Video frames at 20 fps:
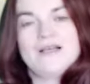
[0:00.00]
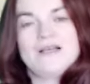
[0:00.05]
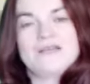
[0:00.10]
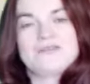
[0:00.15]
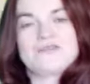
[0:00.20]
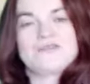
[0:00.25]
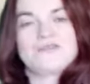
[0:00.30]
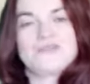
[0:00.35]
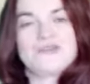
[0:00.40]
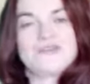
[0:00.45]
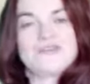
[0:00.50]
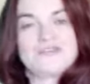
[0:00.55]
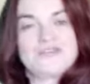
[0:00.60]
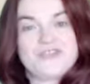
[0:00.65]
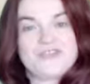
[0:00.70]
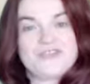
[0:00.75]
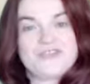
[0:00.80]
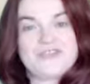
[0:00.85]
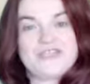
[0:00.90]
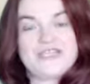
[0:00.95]
So that's
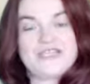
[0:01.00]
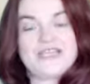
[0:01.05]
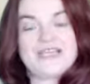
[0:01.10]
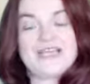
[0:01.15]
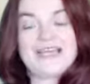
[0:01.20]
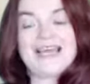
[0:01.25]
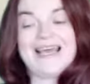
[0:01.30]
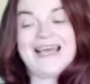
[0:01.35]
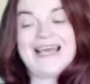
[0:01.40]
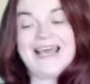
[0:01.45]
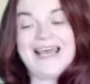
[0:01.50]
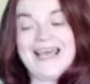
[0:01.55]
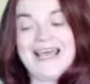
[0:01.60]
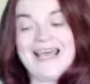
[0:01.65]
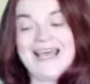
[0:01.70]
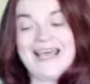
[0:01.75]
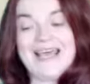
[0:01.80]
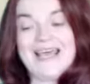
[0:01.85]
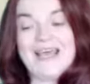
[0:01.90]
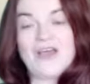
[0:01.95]
your T.
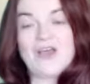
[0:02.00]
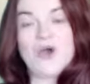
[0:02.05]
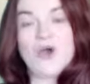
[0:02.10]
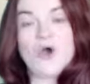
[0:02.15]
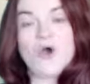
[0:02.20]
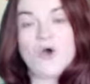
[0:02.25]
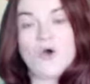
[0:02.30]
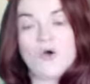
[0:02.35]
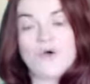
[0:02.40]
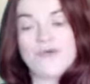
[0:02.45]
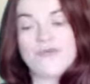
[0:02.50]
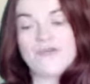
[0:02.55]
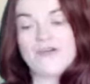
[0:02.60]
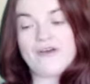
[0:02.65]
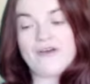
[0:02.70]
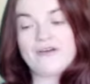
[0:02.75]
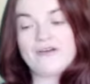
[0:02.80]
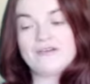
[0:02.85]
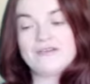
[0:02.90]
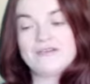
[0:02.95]
A,
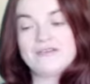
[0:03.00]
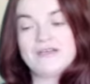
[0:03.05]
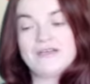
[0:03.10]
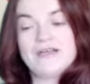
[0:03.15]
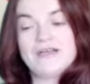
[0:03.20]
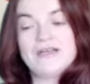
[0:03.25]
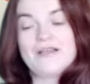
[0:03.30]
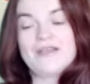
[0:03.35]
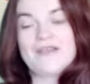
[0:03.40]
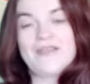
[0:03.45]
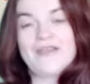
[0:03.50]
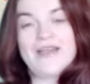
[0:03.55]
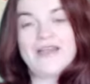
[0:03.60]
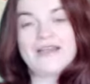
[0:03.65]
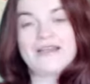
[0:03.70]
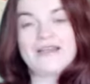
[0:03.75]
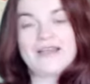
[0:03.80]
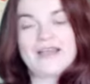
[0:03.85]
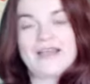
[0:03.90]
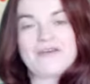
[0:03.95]
author.
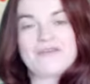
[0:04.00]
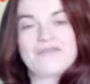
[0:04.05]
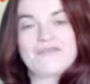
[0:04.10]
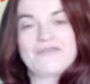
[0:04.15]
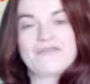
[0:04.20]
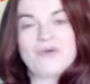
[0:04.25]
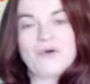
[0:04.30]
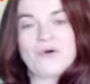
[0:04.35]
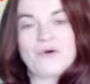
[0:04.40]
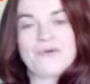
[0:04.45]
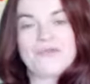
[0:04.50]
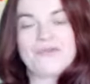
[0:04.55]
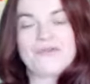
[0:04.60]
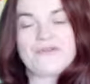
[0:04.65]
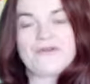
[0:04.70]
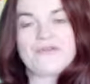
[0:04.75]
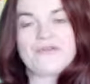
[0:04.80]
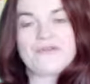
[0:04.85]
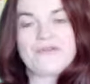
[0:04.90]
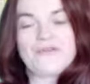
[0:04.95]
Then give the author
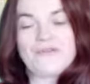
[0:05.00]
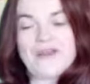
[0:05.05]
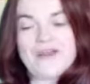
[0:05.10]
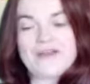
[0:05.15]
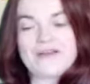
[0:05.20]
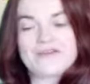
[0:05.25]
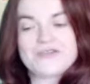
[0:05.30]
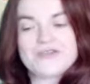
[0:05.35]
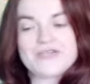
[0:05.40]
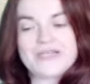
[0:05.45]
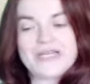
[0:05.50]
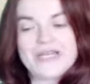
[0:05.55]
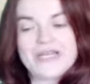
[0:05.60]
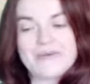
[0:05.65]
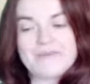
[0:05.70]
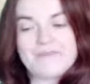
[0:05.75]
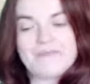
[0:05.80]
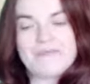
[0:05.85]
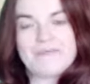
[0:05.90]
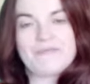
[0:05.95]
or the writer's
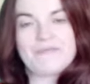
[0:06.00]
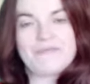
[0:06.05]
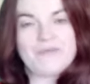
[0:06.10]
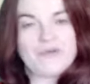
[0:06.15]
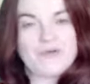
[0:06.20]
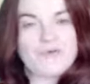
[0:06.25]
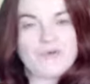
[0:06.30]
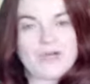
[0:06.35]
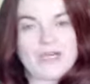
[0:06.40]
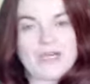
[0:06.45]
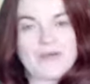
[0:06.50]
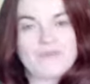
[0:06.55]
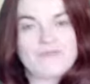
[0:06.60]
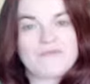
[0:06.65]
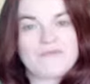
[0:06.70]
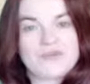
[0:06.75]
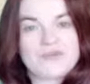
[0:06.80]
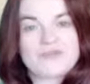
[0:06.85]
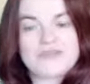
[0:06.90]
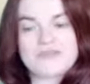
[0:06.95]
name, full name,
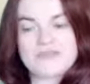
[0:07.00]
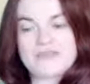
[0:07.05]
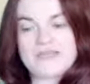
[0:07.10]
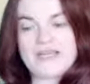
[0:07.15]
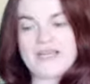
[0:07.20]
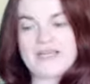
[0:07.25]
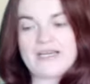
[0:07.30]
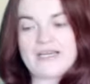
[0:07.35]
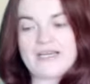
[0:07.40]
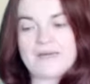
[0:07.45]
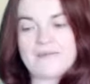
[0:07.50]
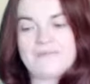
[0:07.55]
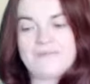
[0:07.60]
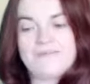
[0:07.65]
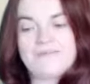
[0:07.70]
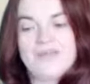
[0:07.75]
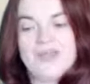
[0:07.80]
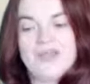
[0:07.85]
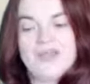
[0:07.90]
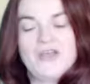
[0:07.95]
first and second name.
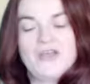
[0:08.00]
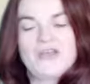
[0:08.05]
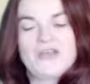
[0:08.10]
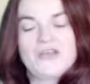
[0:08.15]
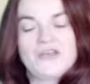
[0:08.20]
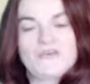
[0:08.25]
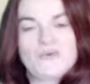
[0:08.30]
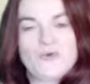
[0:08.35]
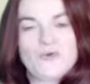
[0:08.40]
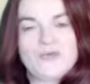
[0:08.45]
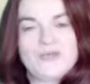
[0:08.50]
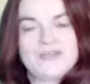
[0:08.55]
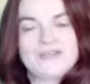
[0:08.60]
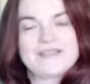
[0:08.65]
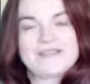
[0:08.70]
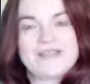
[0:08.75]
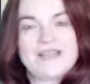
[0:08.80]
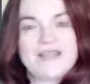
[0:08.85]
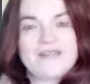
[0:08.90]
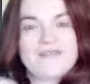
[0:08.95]
You don't need
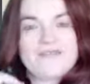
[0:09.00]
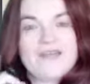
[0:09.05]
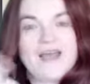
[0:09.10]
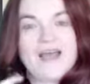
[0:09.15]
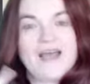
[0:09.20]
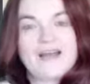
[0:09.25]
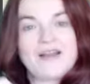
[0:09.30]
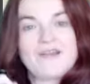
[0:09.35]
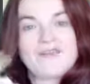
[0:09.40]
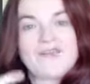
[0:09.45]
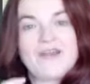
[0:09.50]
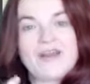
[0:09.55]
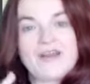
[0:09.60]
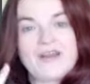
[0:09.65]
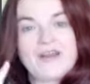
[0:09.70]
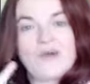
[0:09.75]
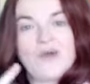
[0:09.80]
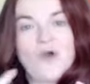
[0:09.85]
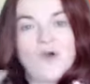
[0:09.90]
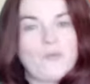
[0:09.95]
to give that
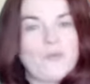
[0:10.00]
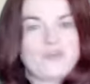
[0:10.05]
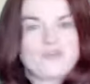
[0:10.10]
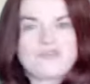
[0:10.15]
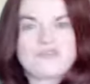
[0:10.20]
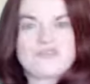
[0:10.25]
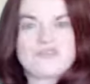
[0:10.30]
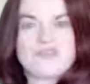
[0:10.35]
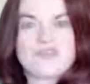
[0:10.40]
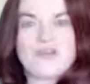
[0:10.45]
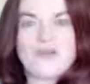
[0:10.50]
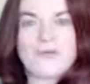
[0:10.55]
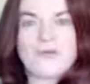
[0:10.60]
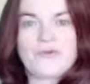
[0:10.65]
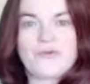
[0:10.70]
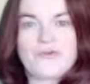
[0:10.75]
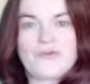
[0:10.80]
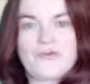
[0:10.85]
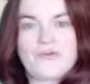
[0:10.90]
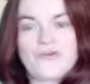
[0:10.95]
inverted comma, just like you
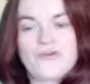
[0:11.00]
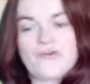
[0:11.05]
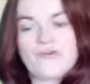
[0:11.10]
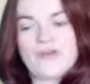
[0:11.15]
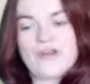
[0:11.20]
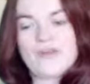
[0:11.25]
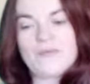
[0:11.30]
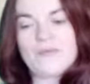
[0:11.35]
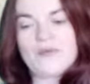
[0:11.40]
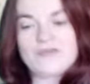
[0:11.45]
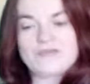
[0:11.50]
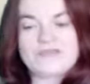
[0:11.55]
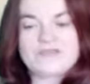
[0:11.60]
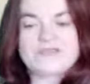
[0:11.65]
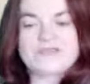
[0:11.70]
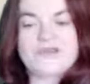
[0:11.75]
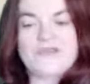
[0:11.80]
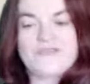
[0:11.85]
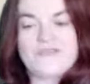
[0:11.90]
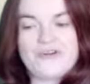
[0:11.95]
wouldn't do your name, because it's
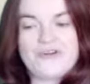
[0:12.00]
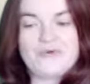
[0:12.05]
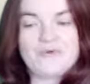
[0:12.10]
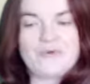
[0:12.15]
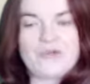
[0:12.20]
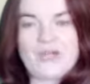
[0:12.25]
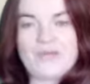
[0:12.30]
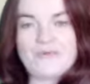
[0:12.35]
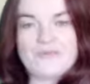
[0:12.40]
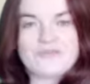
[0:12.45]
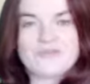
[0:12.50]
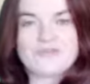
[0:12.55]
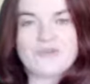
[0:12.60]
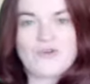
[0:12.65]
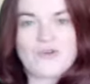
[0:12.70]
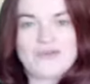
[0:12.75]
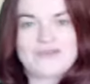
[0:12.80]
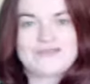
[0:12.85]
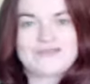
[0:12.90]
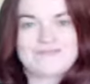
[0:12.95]
a real name. It's
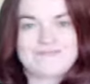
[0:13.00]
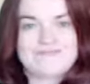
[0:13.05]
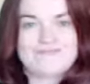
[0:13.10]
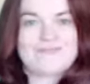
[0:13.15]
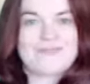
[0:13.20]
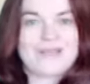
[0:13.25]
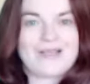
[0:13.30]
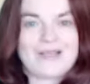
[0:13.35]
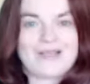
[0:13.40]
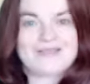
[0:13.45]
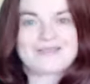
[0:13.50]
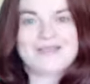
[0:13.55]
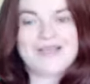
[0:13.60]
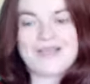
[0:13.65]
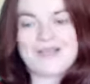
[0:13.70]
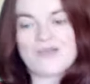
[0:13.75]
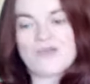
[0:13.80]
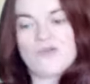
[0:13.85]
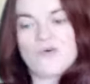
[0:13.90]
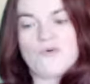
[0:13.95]
not like a
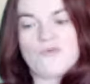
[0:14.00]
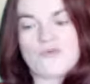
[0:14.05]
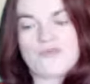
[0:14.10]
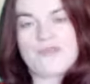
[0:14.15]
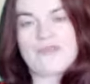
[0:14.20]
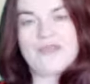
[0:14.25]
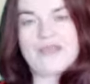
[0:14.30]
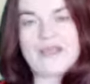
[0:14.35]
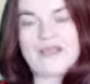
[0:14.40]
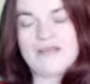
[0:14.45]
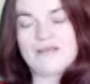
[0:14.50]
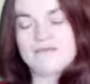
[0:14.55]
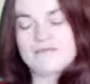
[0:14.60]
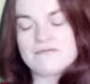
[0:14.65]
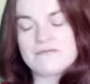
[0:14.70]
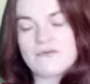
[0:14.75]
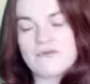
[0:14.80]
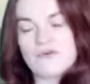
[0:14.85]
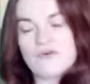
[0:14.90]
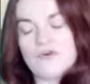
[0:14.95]
title of a thing,
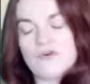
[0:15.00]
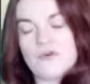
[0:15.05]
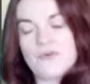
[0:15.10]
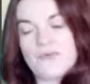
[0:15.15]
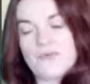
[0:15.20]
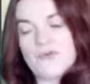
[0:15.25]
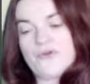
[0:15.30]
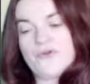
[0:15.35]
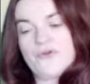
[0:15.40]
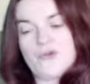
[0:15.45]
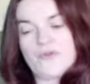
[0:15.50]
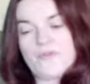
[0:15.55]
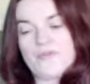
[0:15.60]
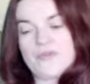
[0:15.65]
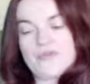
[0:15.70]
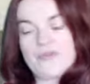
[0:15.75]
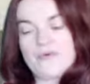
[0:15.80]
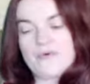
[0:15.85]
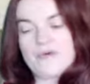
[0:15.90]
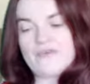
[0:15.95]
you know, or a book or a
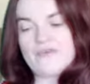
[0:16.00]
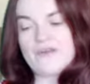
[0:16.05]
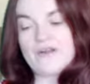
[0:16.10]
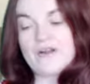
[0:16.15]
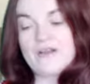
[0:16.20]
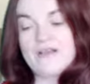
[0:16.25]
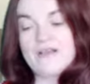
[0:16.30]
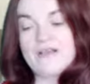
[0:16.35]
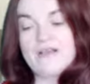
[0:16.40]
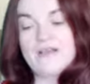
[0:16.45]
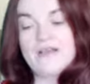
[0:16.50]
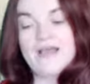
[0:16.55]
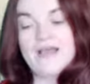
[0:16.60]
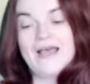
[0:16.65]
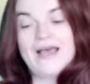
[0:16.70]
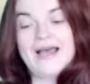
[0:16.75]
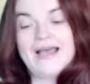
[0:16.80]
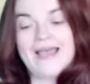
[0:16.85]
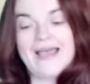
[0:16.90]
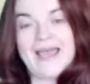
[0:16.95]
play, whatever.
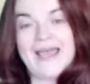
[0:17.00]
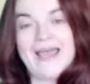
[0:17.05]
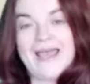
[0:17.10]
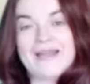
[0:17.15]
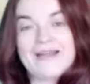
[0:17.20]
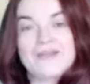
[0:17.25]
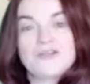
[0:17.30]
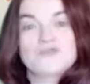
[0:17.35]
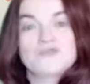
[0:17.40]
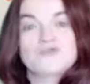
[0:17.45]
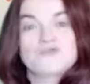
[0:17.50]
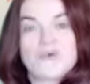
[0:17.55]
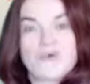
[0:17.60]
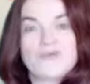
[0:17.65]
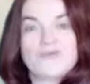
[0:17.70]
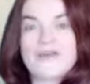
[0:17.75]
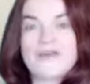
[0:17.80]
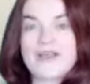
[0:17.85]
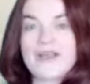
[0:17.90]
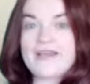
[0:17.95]
Again, don't
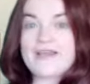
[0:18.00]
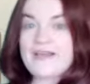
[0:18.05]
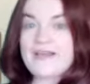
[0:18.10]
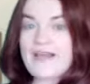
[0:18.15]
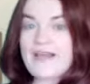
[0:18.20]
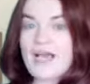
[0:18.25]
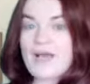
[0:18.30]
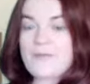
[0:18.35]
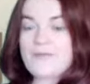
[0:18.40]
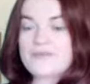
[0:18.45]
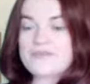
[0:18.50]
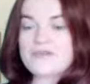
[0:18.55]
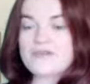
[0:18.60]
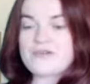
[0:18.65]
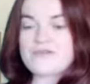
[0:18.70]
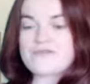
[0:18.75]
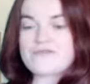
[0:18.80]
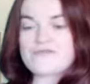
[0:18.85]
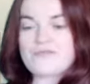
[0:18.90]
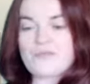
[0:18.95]
forget your
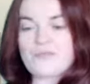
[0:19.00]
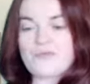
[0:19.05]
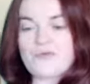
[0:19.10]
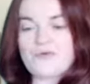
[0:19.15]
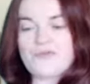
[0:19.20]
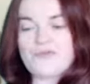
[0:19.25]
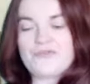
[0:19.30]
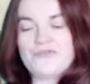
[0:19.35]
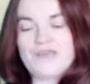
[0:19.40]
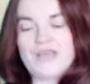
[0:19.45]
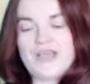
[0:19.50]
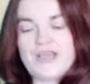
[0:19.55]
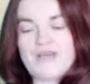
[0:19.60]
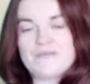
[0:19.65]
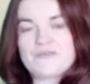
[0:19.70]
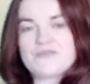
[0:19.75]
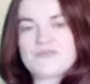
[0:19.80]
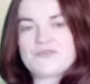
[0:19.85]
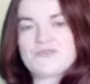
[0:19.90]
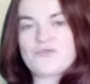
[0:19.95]
capitals for both
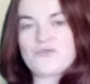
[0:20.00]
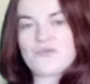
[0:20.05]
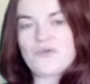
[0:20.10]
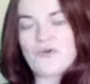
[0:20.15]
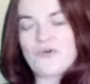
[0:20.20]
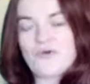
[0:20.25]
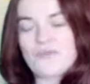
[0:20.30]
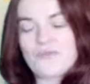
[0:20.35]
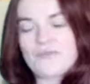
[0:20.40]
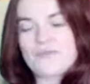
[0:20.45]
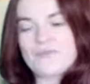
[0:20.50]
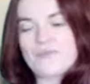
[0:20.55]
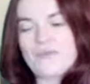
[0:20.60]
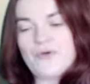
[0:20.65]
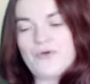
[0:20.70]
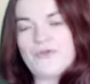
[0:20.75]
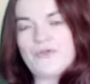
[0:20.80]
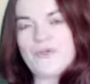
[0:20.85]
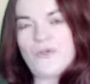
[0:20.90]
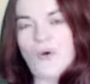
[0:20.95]
names. Do not
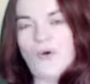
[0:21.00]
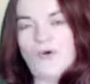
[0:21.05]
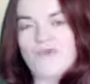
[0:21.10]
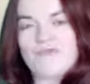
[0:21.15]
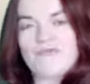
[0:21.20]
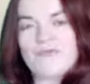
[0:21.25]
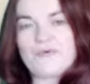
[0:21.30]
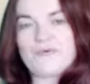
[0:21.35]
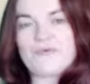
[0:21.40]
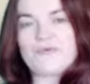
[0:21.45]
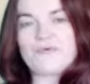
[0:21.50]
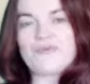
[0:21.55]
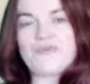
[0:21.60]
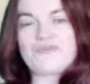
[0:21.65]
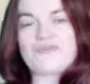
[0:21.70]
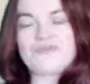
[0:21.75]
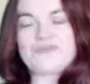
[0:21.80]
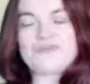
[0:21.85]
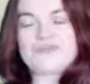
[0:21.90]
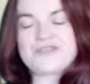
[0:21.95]
put them off with the
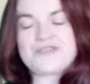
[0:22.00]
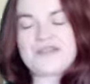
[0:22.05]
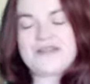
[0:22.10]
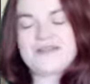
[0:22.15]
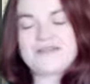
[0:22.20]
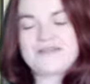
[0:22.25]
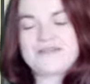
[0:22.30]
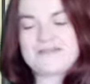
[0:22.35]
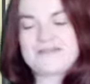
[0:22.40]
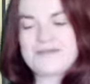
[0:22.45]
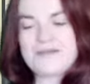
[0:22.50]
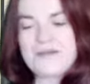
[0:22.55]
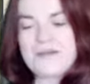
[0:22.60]
first sentence.